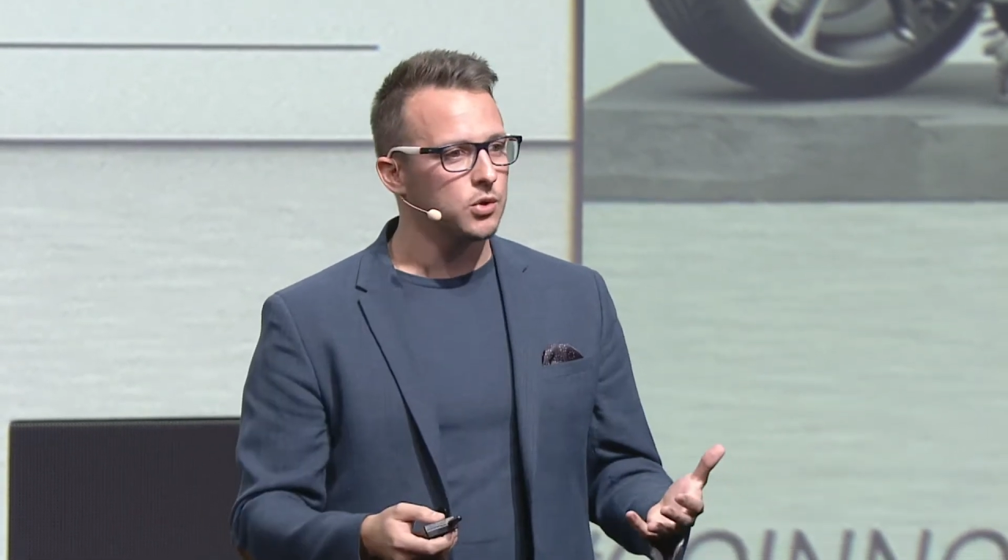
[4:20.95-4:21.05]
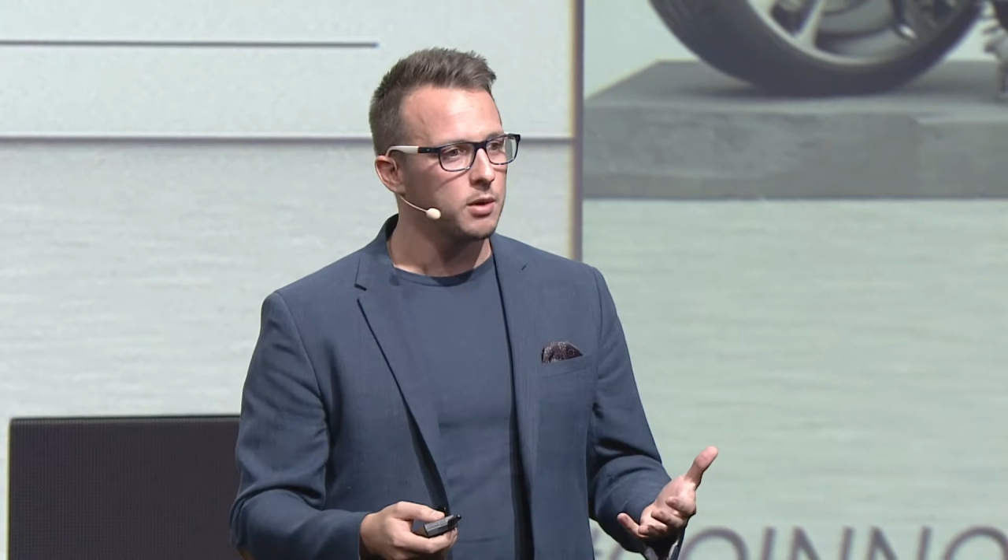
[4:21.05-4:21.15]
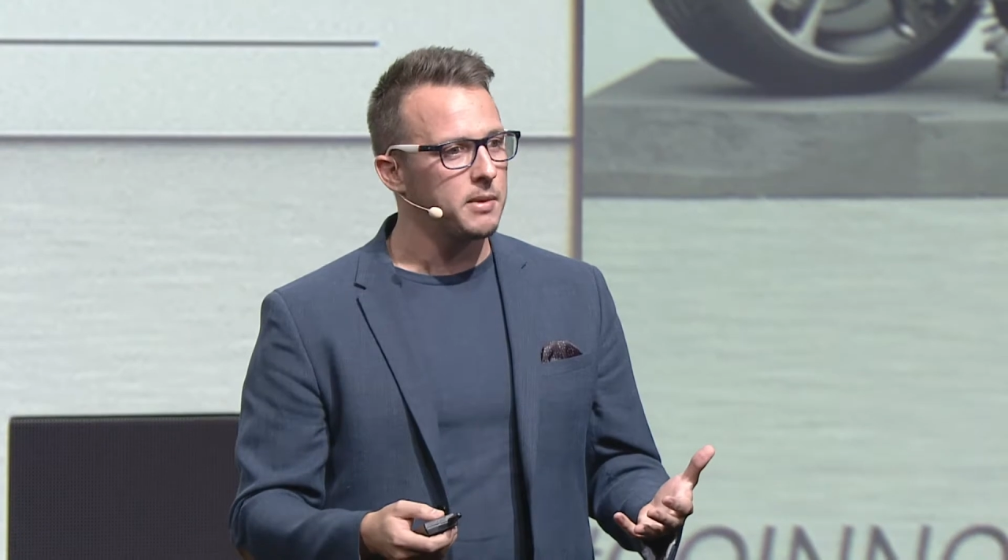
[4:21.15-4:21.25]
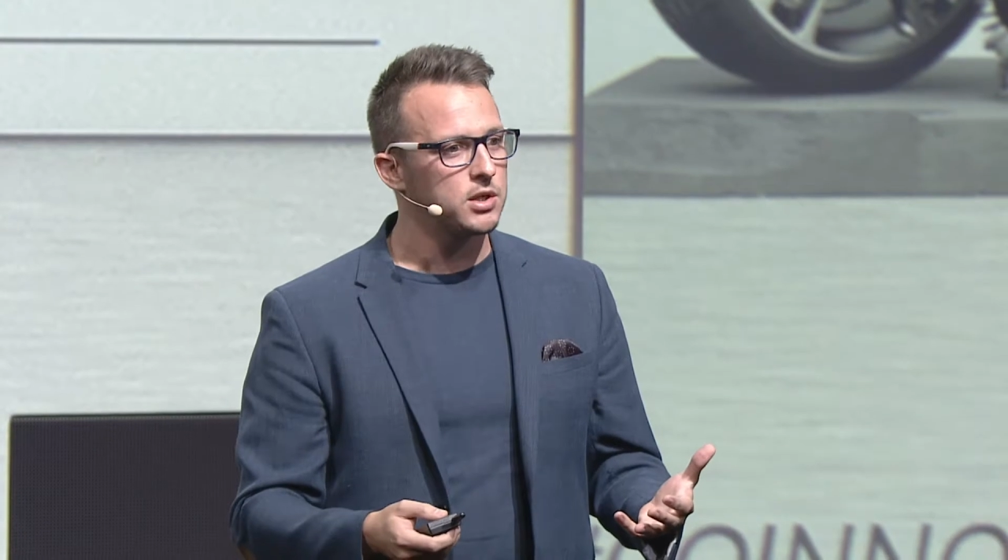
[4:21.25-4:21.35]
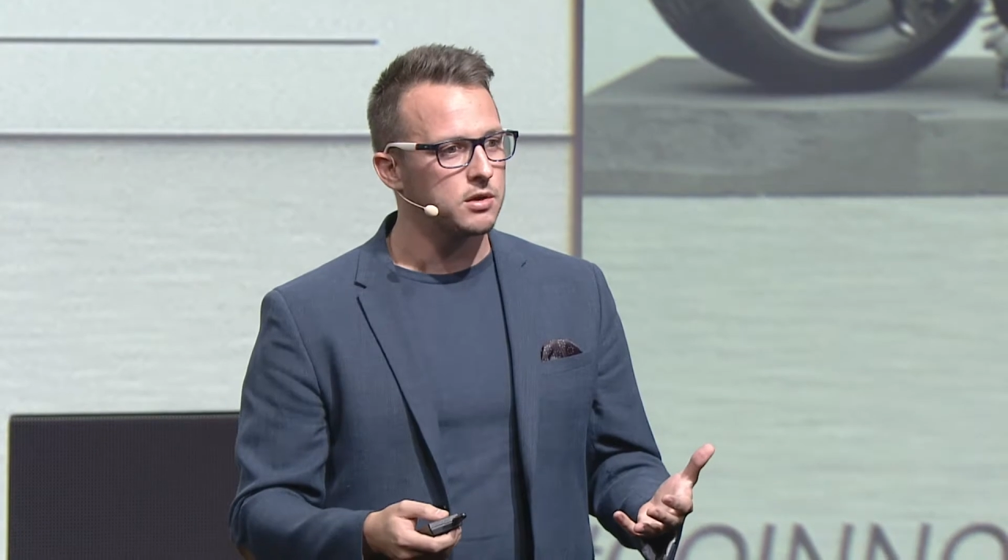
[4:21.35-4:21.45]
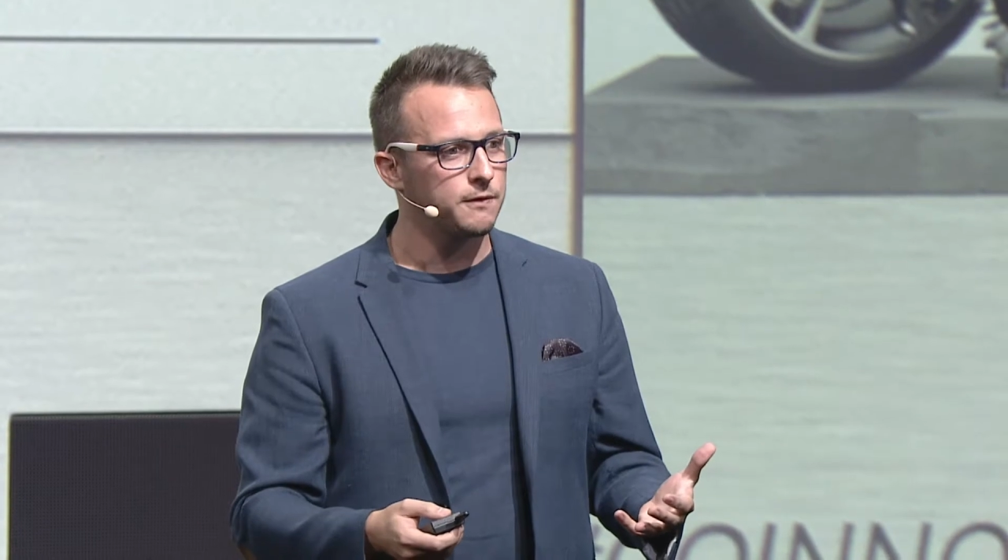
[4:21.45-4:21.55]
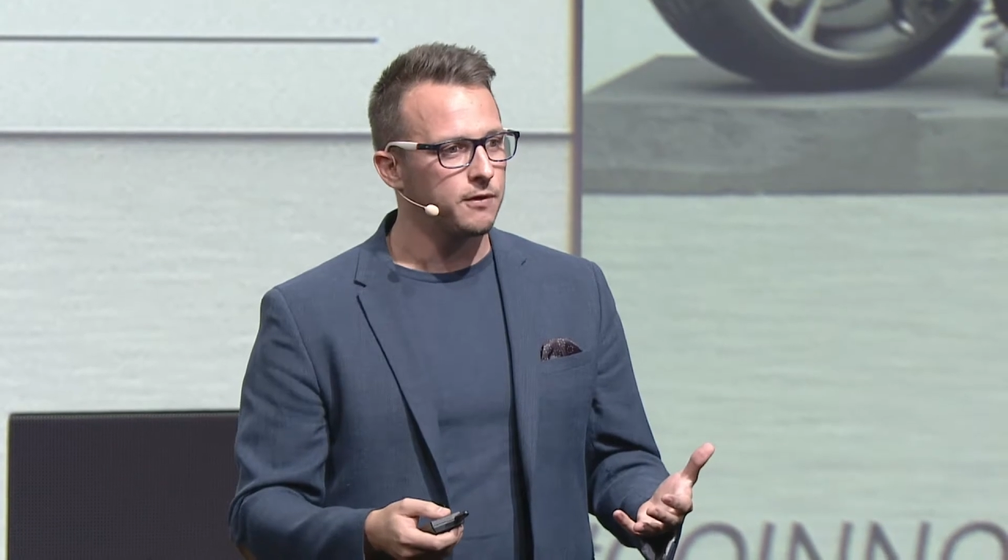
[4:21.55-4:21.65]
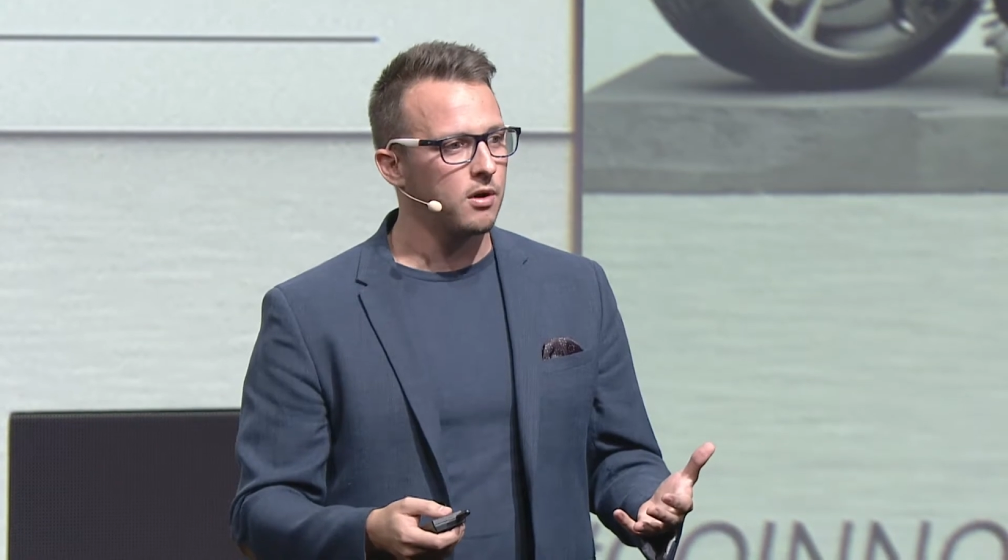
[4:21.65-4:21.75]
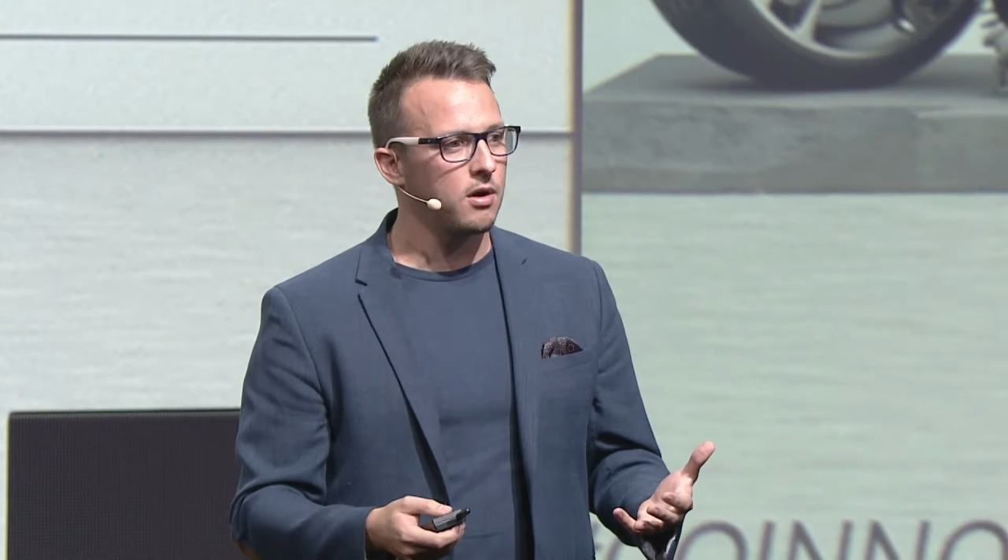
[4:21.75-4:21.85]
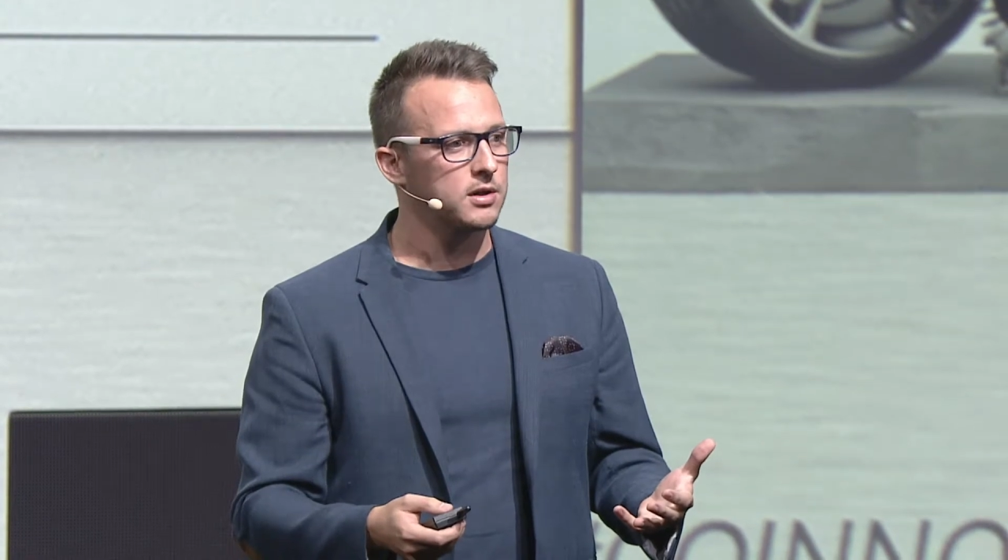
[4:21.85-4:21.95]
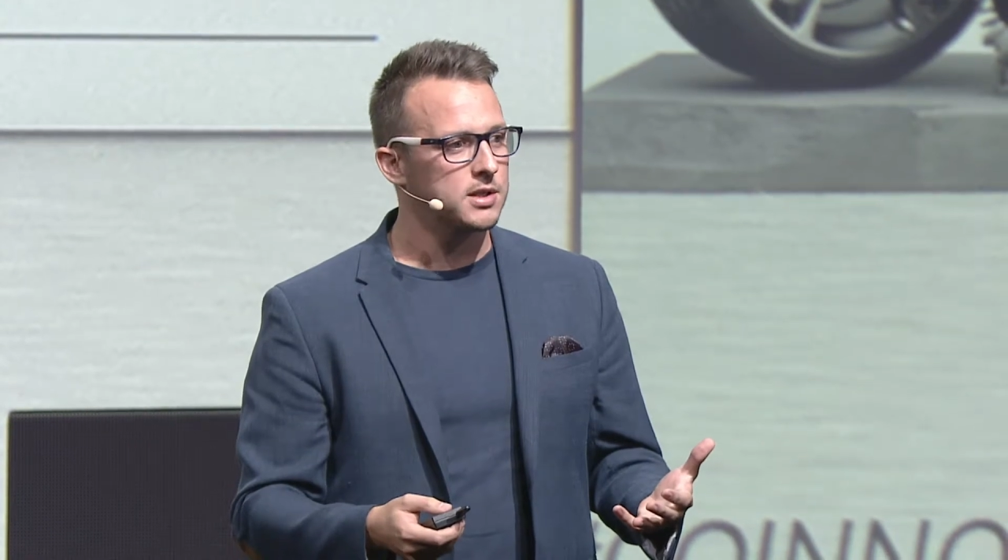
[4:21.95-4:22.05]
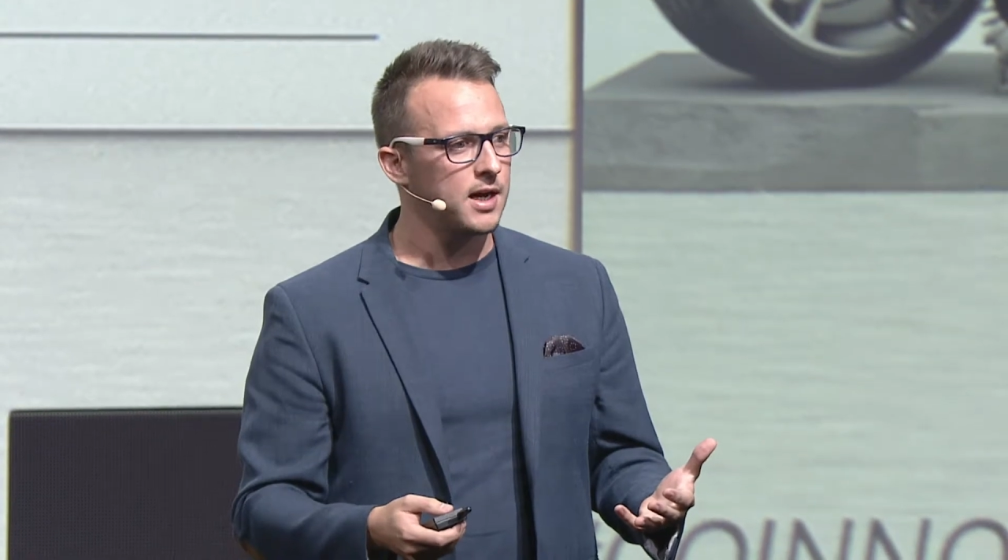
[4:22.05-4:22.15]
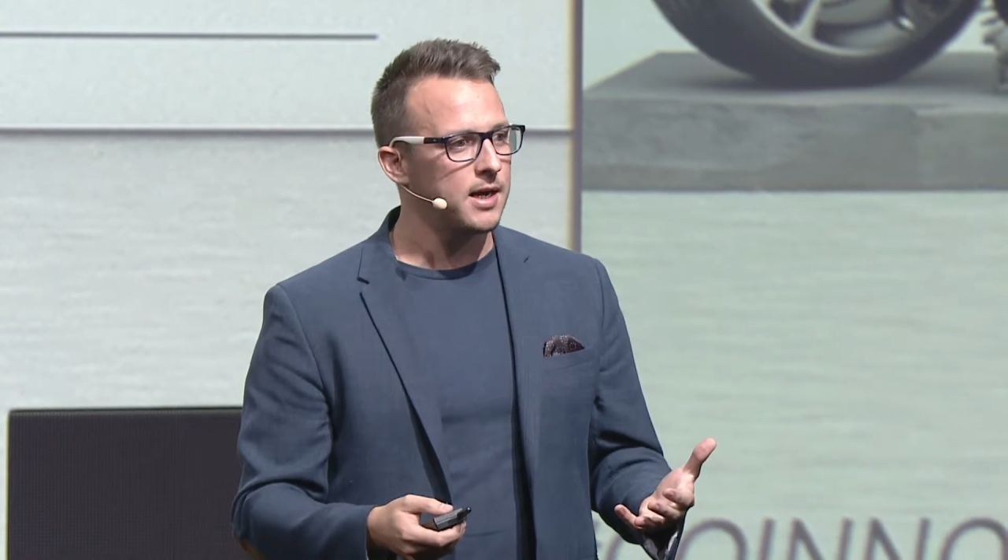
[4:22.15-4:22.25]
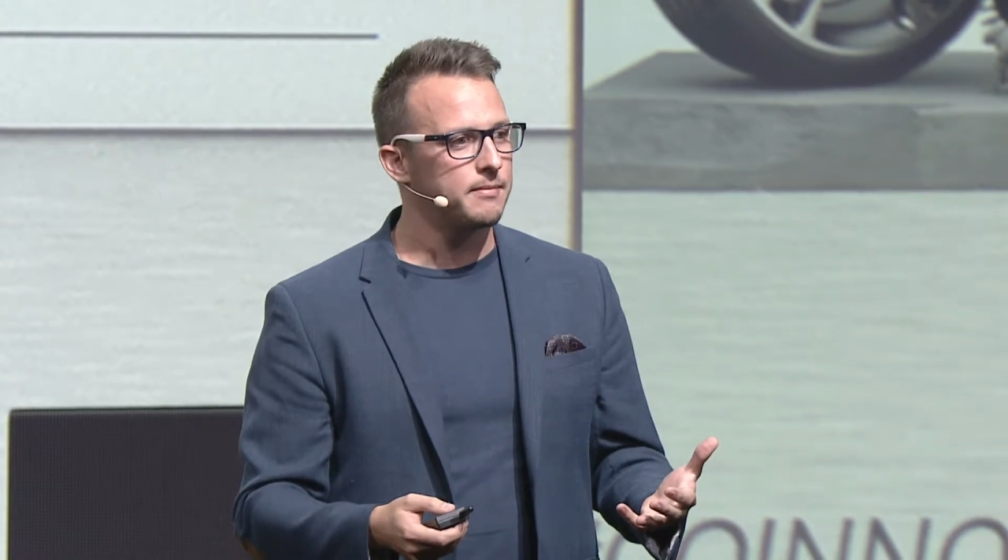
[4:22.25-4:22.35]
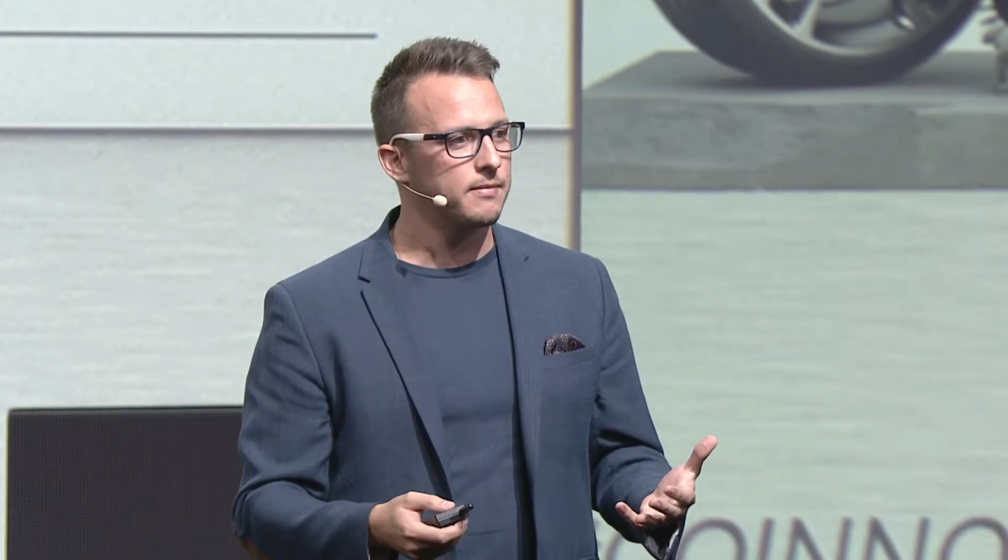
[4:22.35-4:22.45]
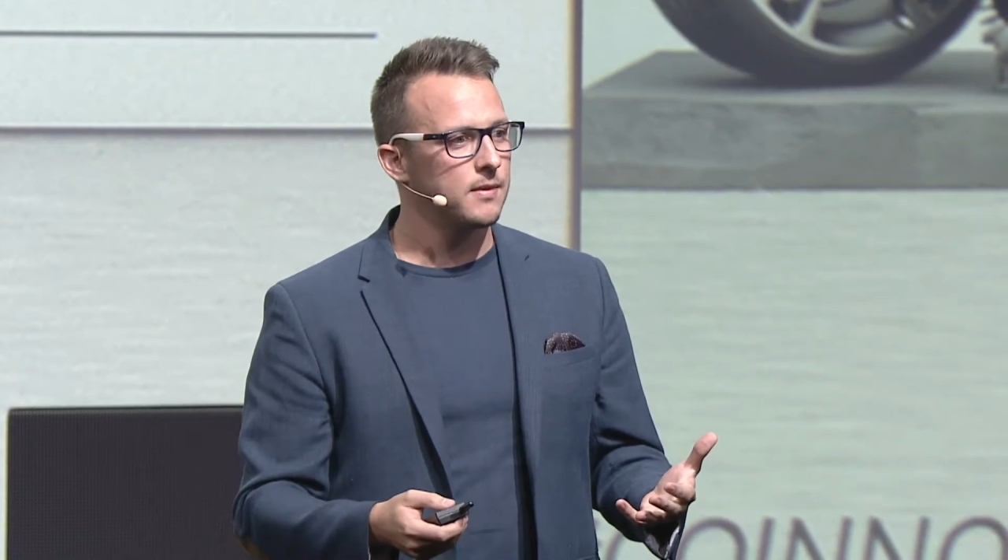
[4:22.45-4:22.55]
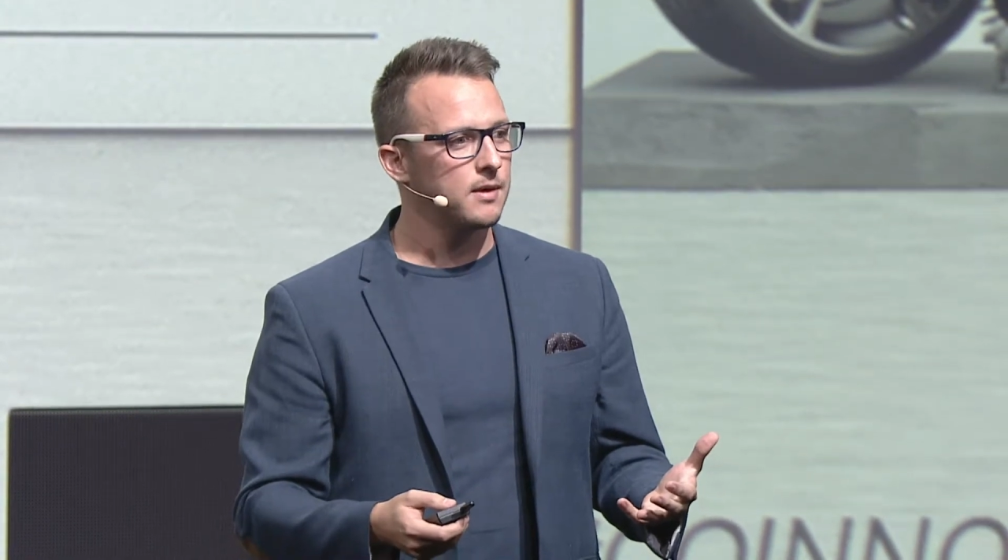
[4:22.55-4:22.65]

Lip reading: automation for a long time.